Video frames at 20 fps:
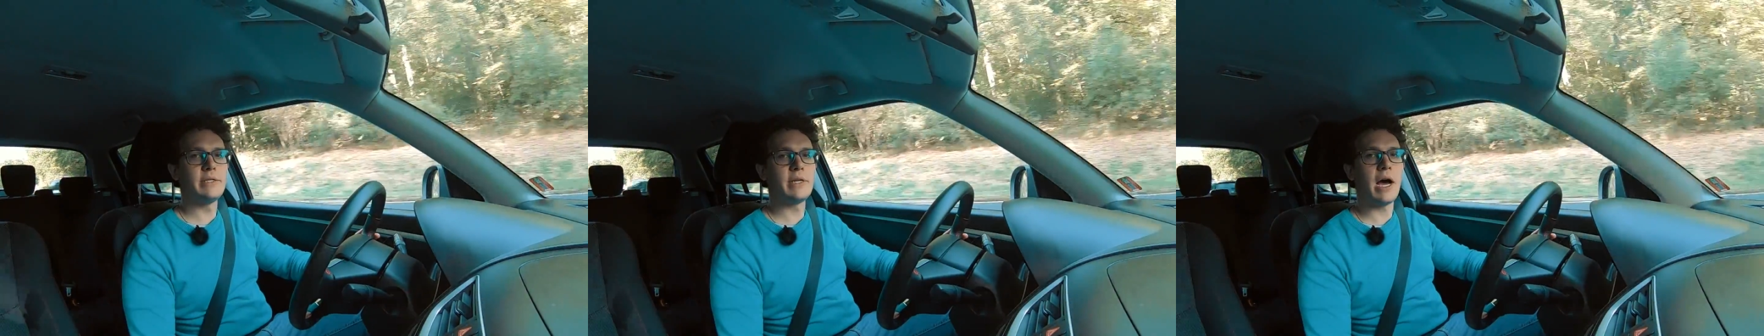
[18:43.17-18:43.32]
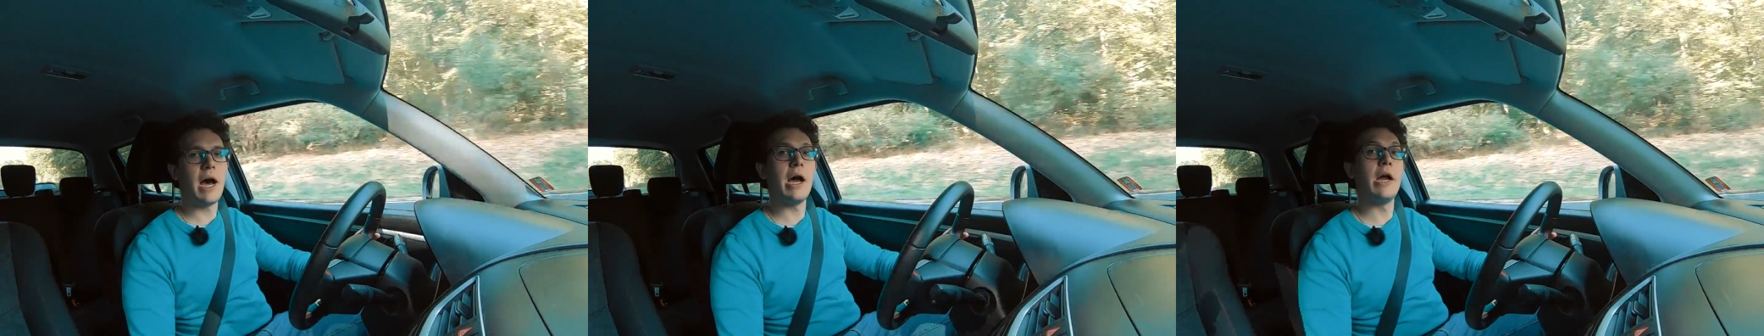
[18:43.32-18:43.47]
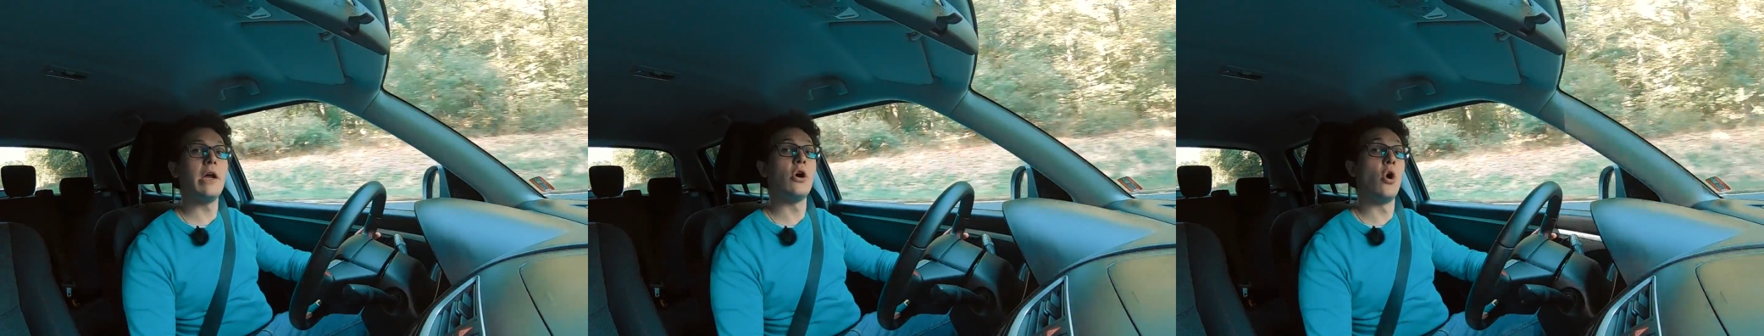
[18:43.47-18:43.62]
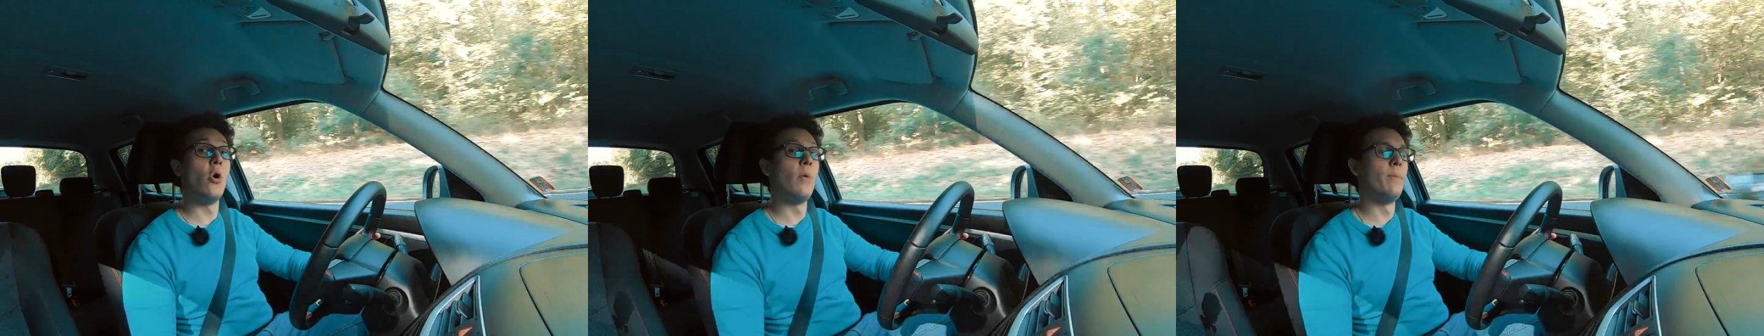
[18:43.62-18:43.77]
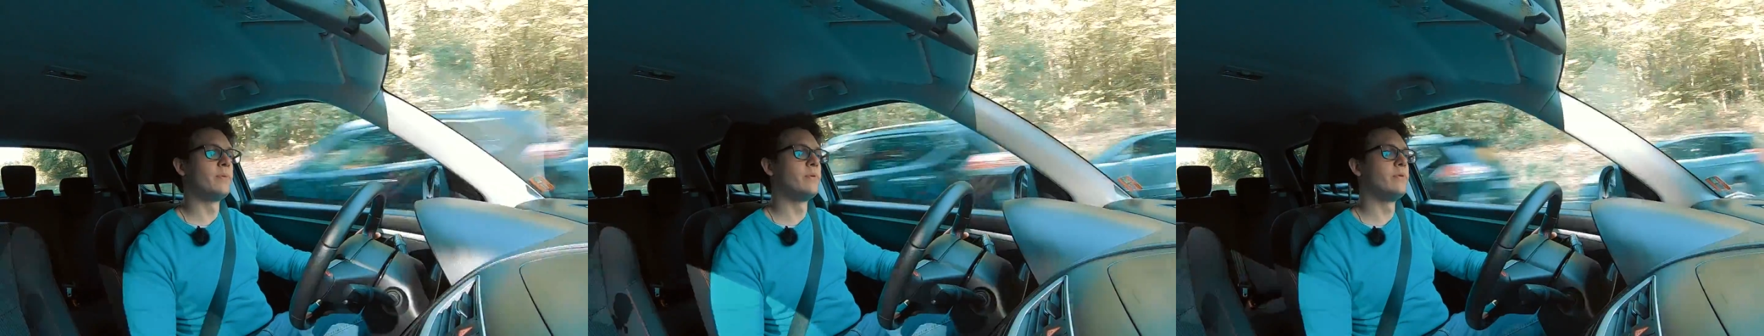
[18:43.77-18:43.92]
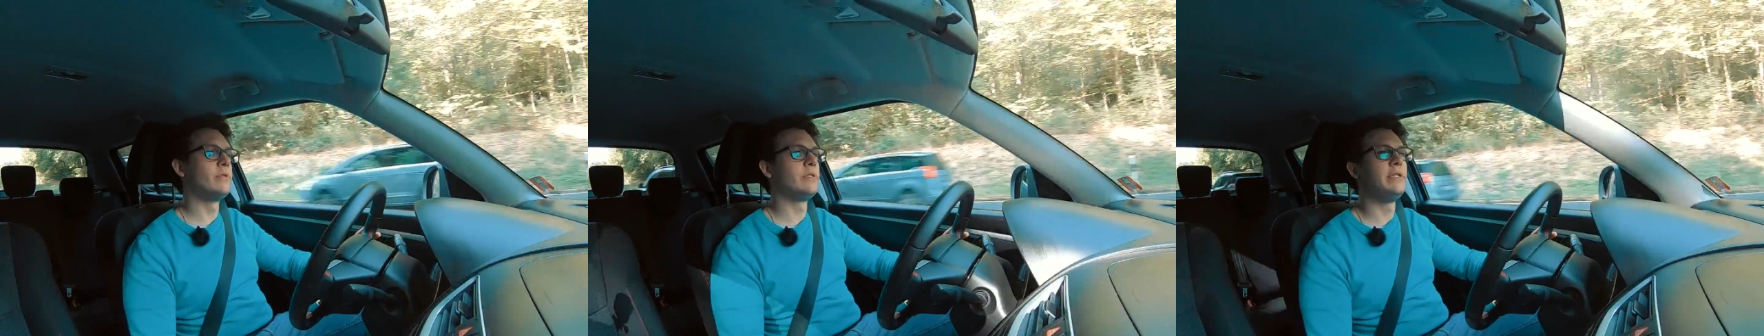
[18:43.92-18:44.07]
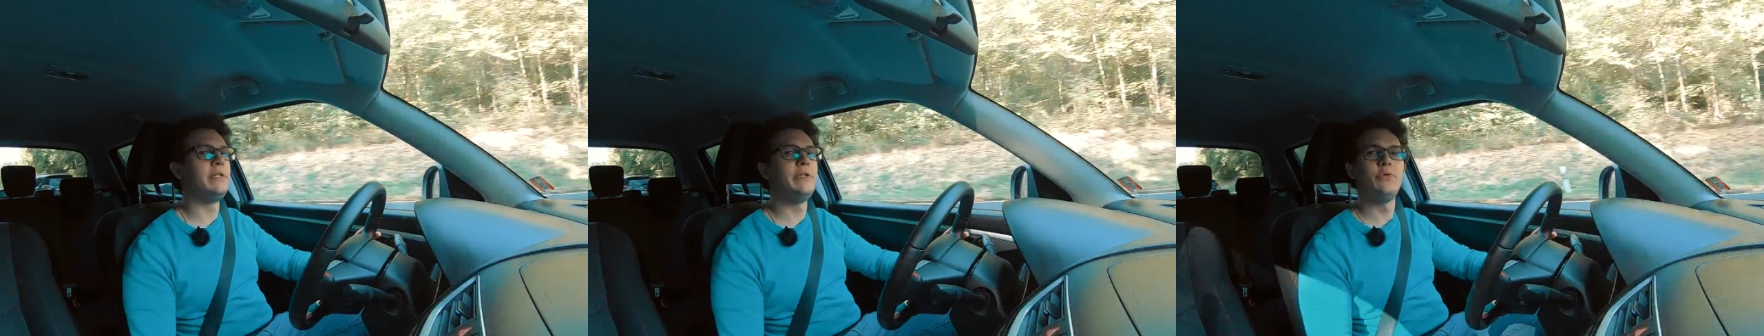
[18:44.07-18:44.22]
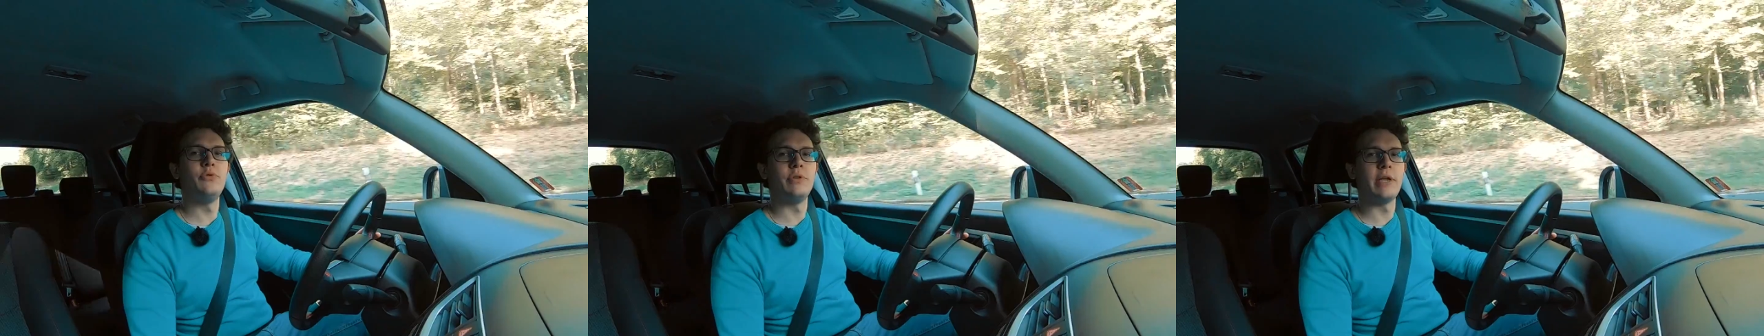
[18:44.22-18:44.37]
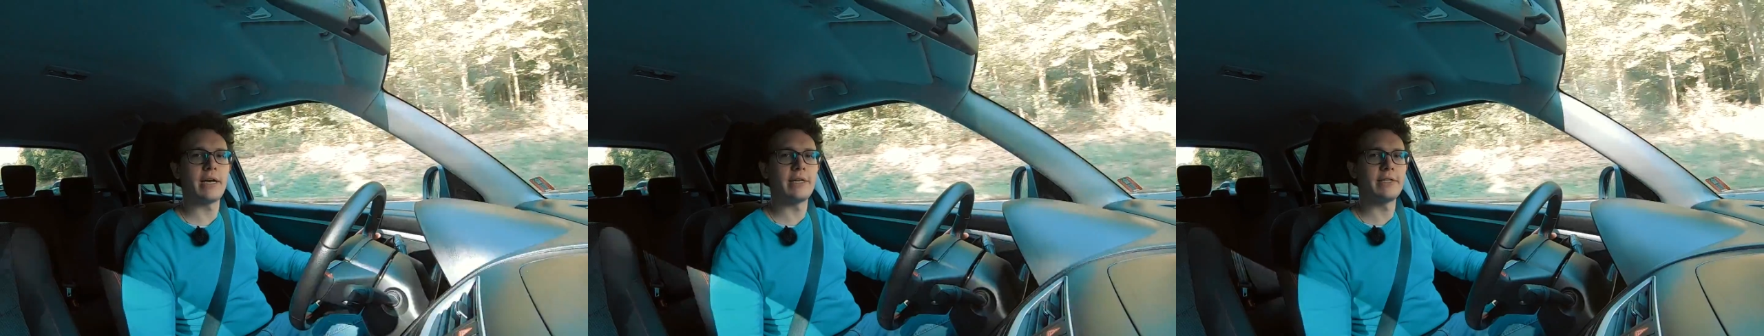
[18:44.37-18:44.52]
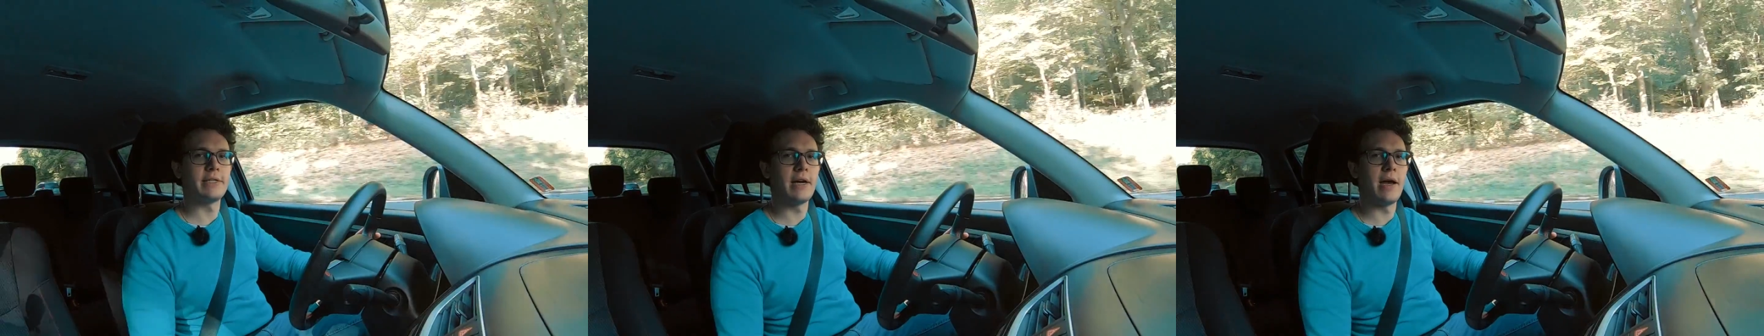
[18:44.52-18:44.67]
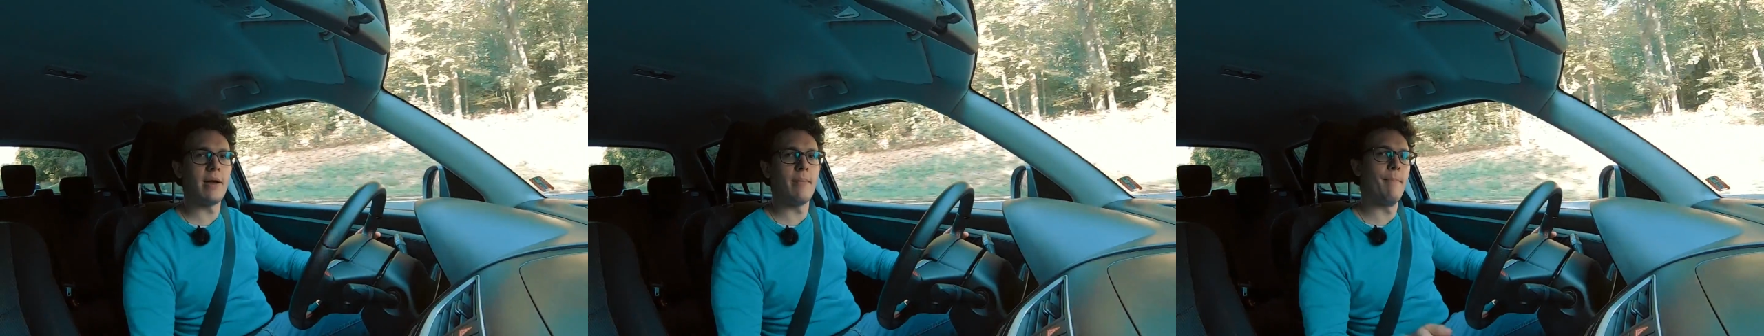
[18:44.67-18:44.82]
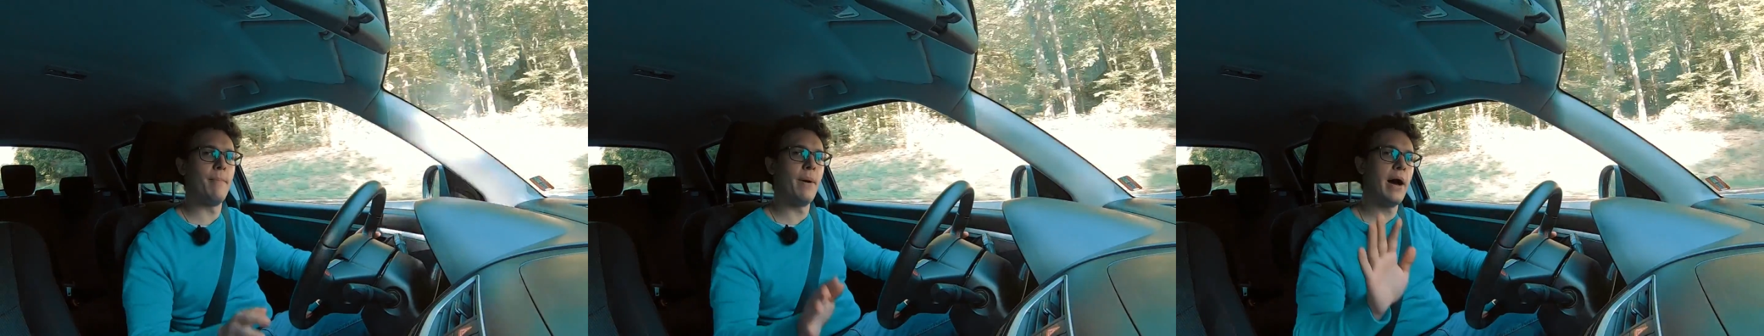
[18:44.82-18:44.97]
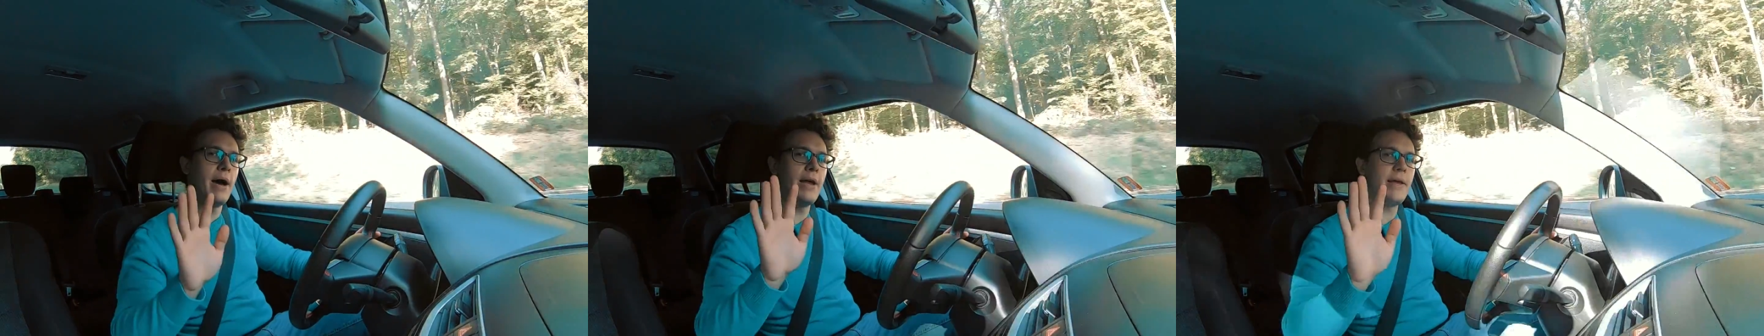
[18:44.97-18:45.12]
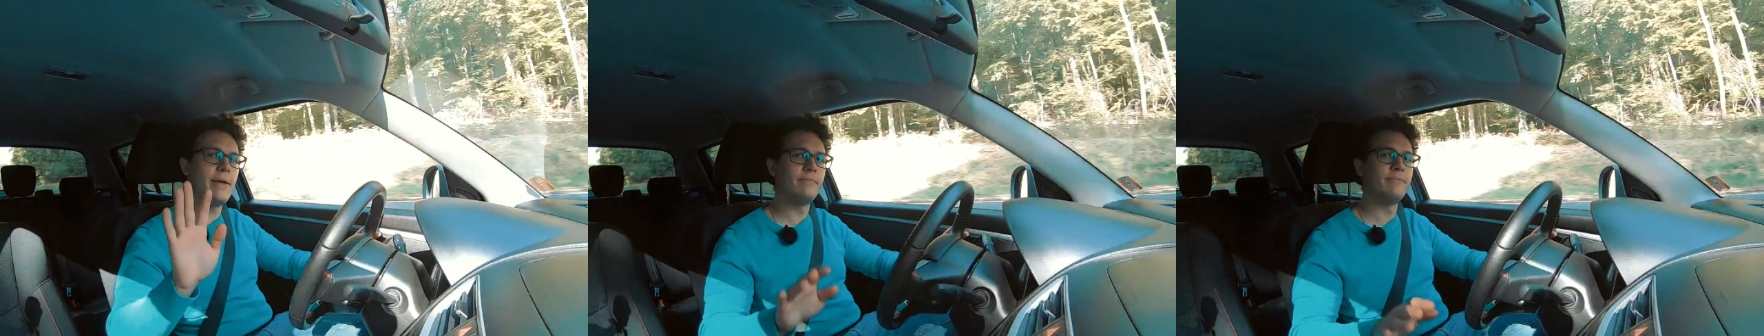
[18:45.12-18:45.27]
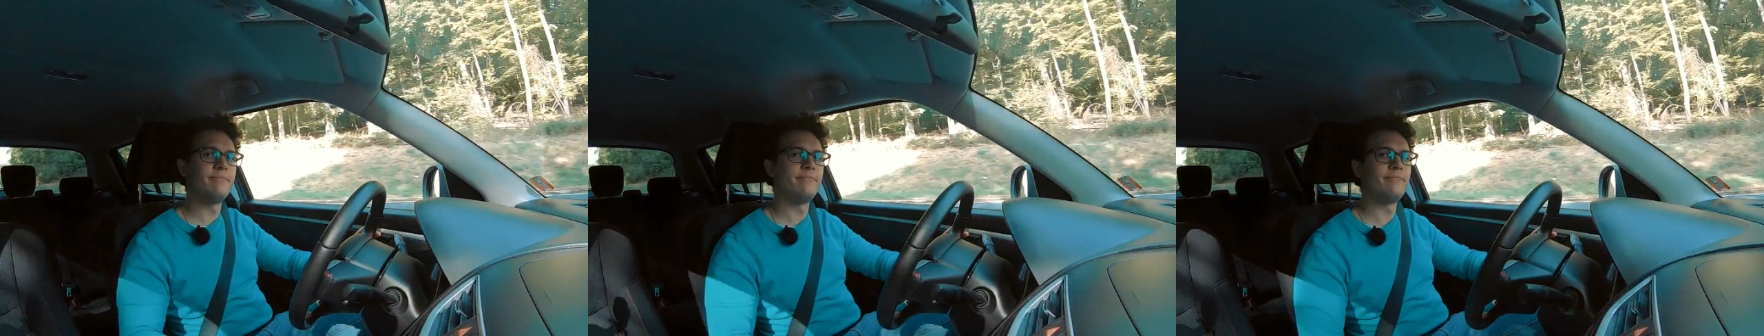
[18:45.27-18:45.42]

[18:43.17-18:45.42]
I hope to see you next time. Bye!